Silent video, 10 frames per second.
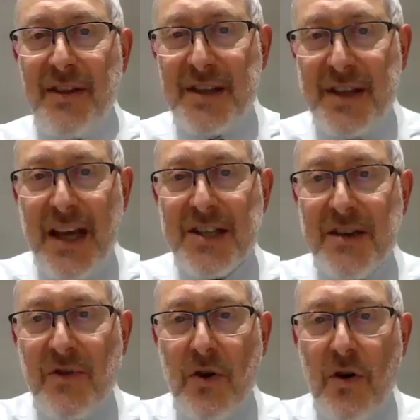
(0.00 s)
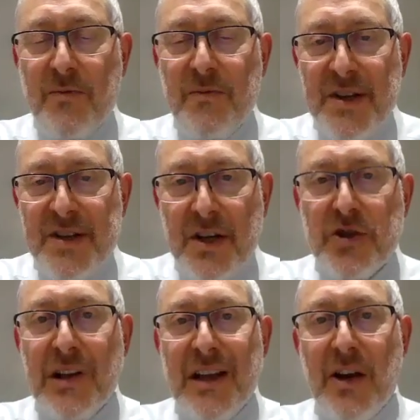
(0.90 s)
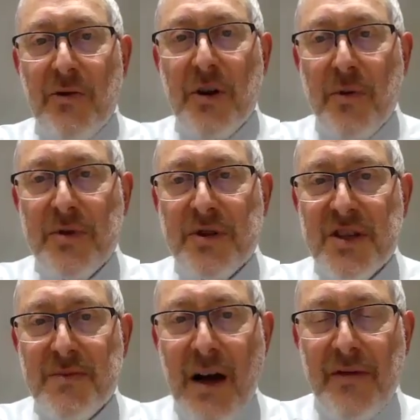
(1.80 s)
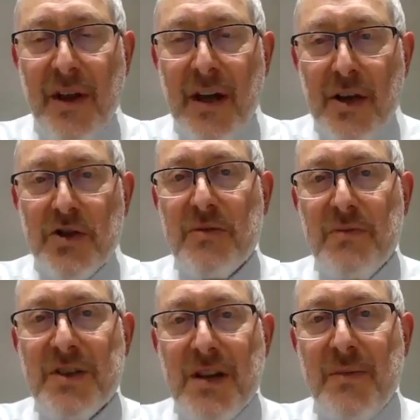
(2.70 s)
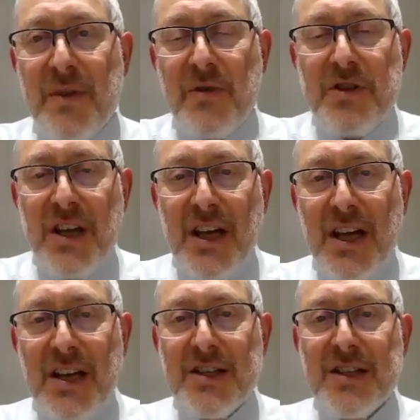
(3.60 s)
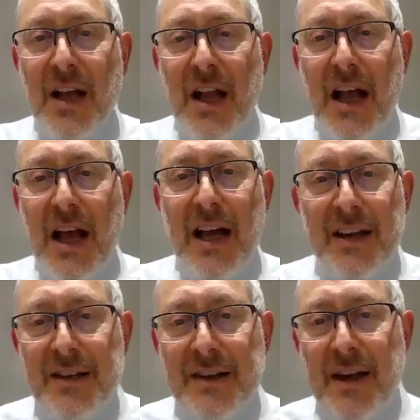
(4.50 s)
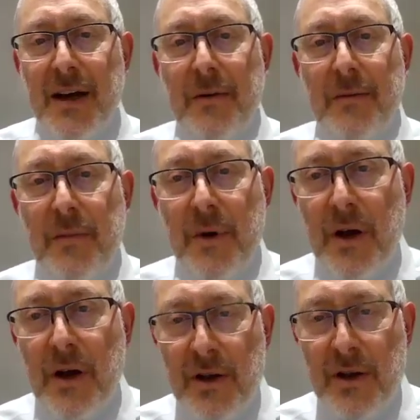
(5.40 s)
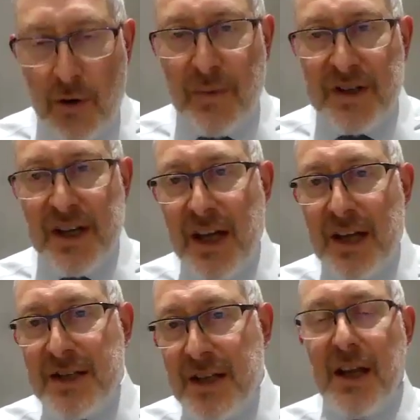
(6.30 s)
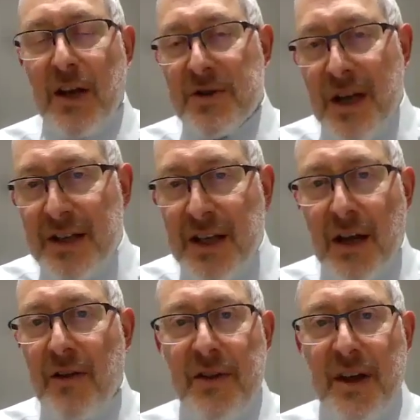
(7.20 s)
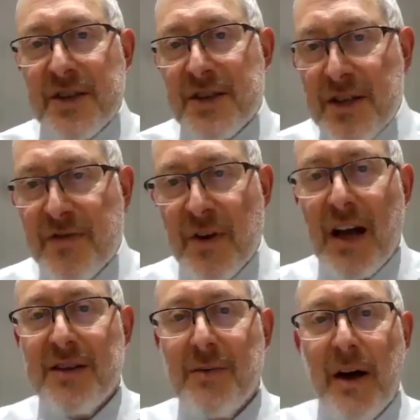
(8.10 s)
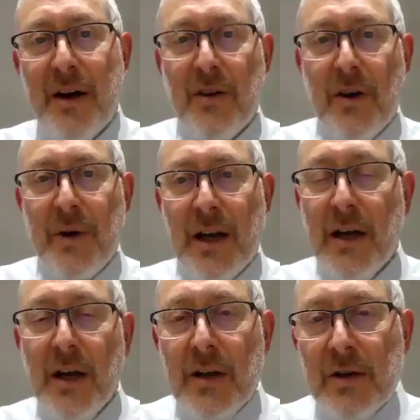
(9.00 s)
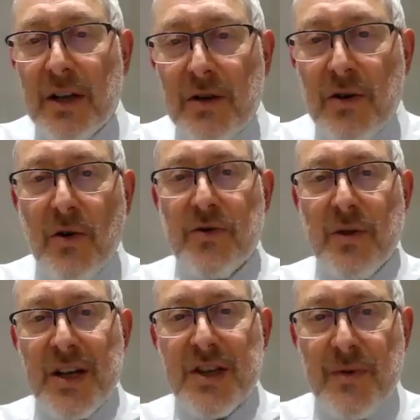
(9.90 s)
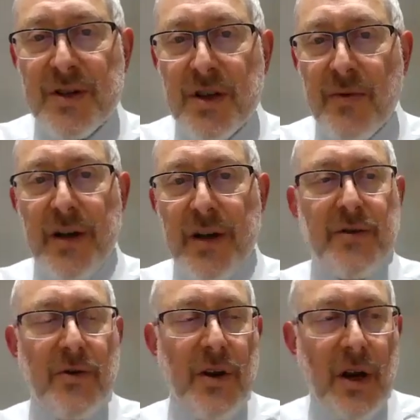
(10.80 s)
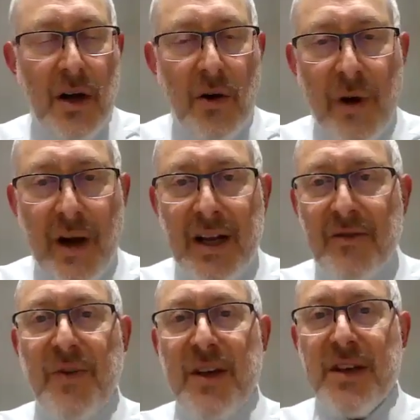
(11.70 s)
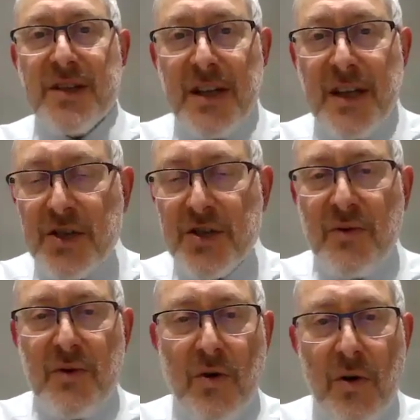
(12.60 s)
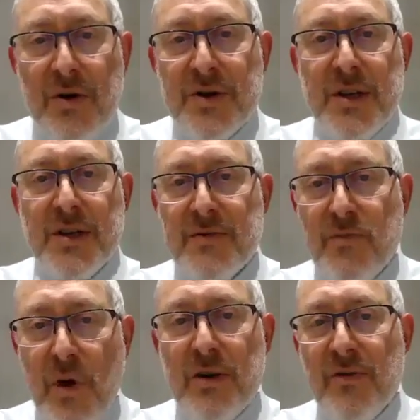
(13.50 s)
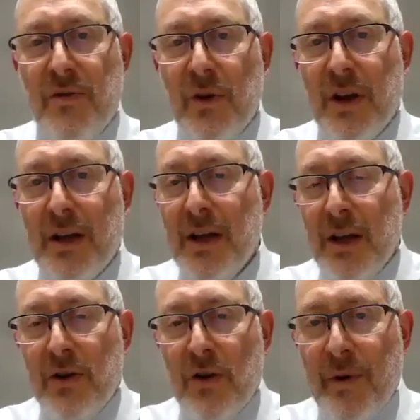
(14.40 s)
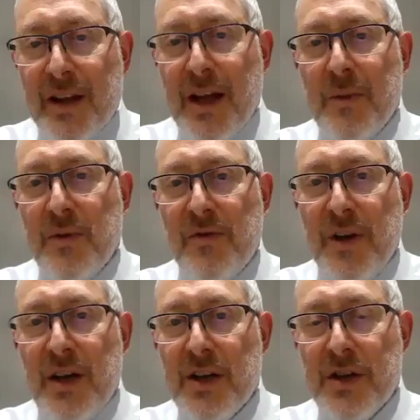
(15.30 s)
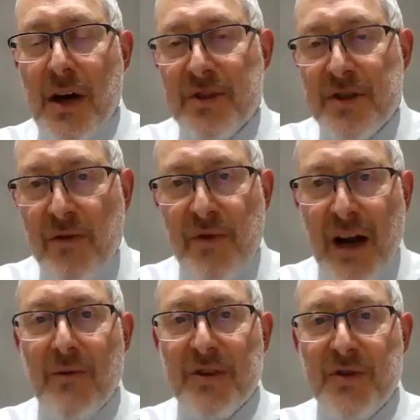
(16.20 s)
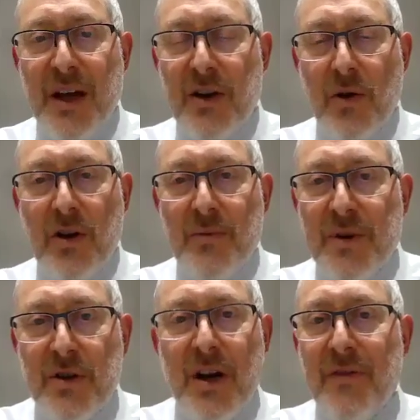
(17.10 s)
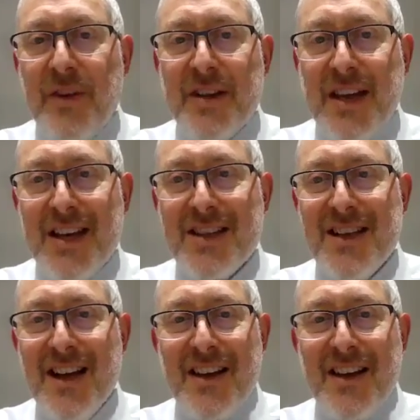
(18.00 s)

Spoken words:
the taste of the Korban Pesach should linger in a person's mouth. Shouldn't be something which he eats and the Korban Pesach he eats, and then he goes on to eat other things and he's forgotten about it already. Like you go to a nice restaurant or a wedding feast, and each course is wonderful, and by the time you finish, I won't say you've forgotten what you ate earlier, but you don't have the taste,